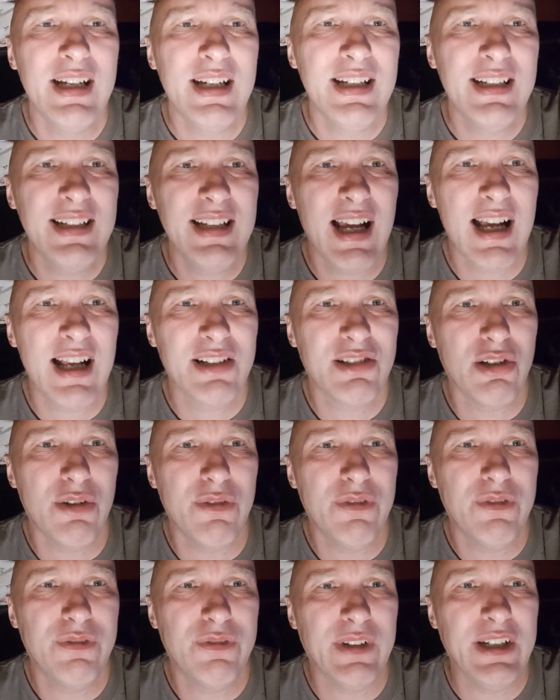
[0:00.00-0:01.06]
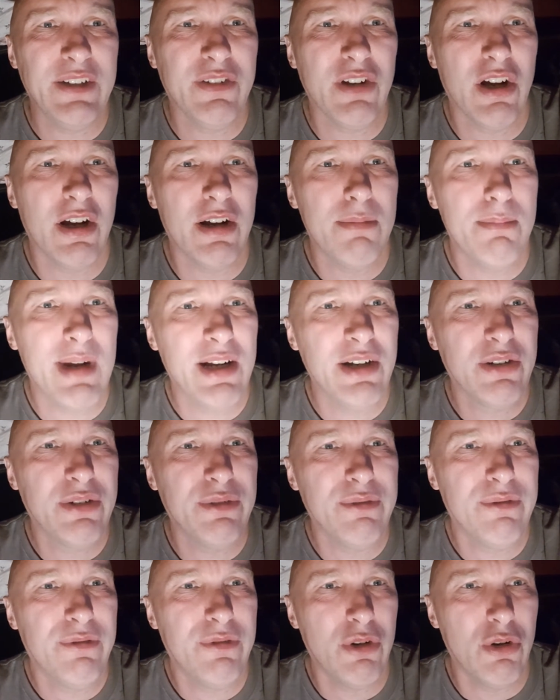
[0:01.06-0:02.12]
Starts off, you've got an
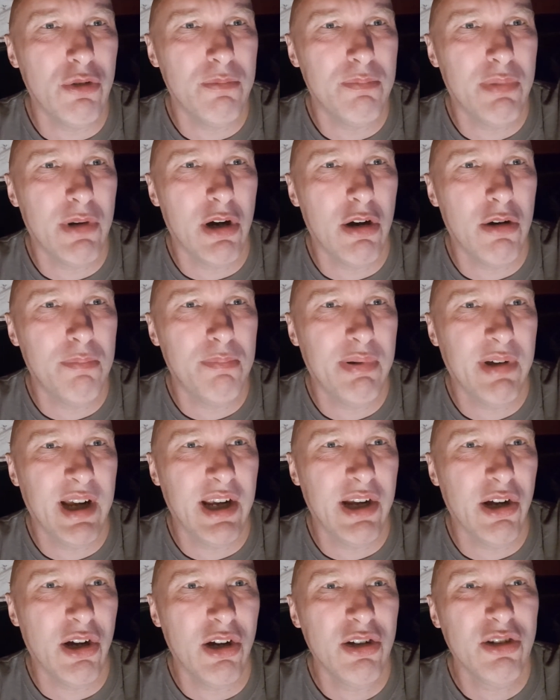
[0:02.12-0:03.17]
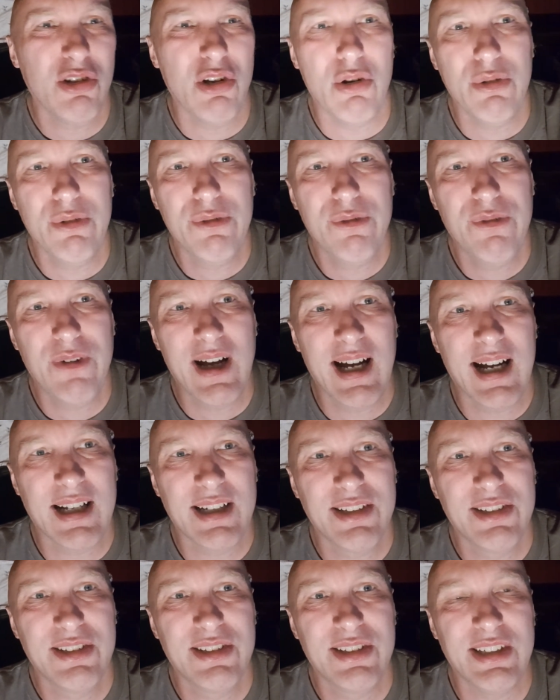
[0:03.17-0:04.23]
American football player called
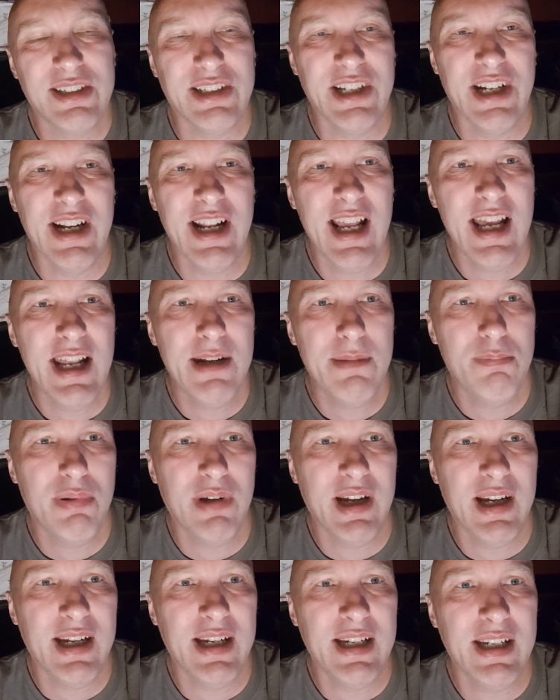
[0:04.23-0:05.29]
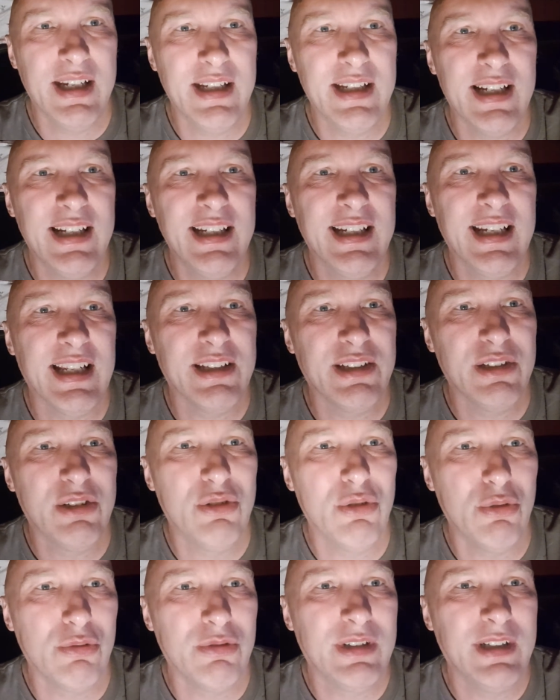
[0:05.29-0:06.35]
Fast. He's in a lot pain, and he gets
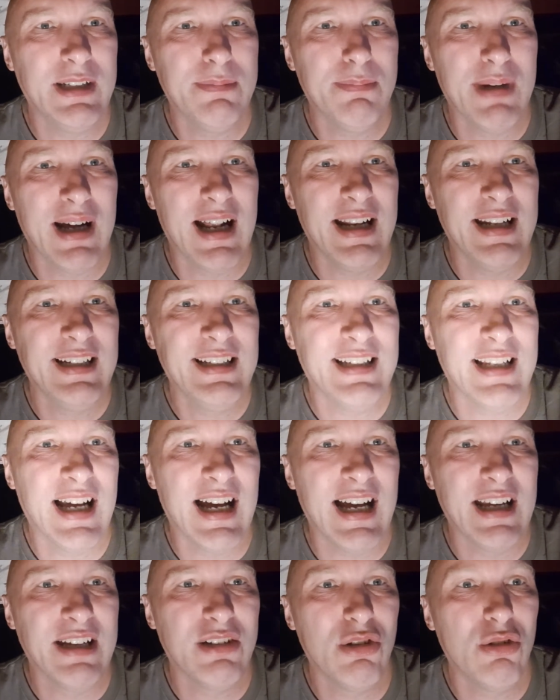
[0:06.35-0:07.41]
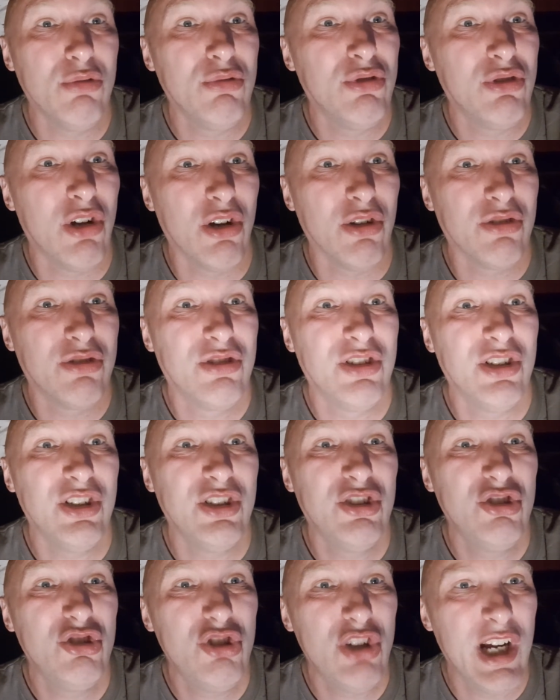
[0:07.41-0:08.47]
abducted by this guy called Doctor
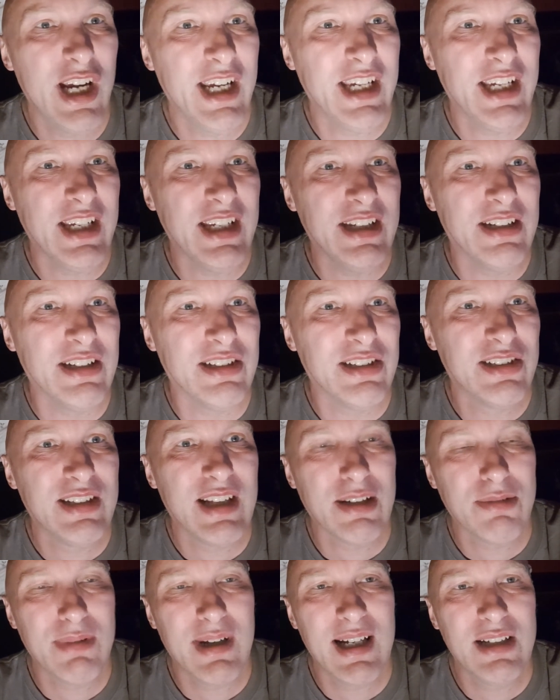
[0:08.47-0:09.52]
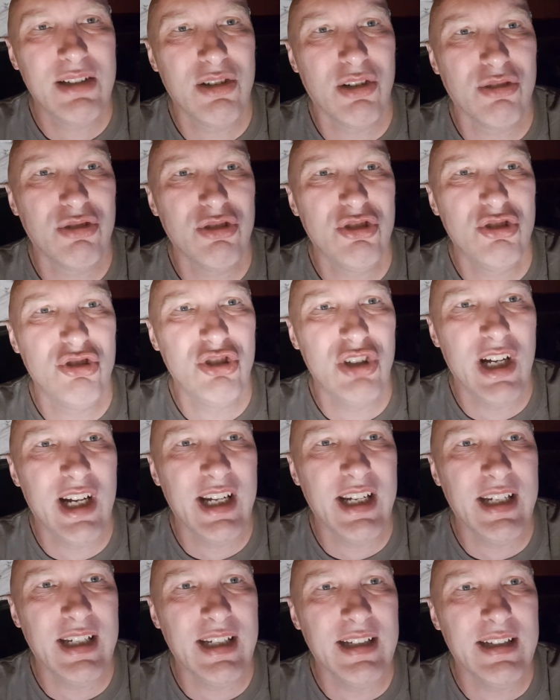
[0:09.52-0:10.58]
Strange. That's why right, Doctor
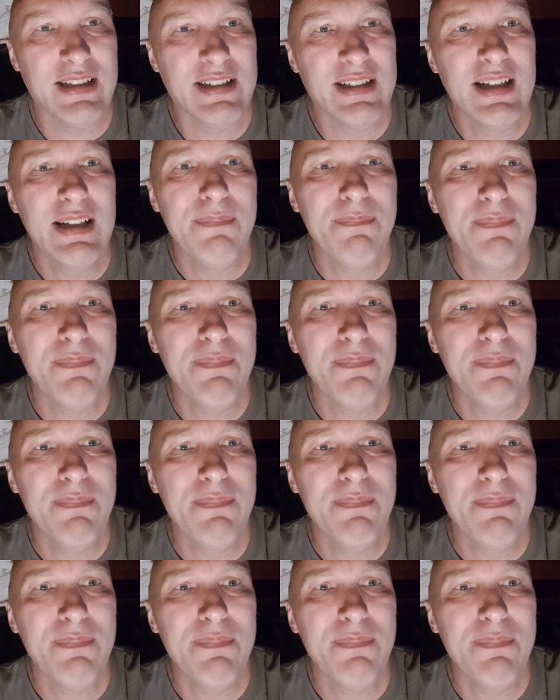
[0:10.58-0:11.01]
Strange.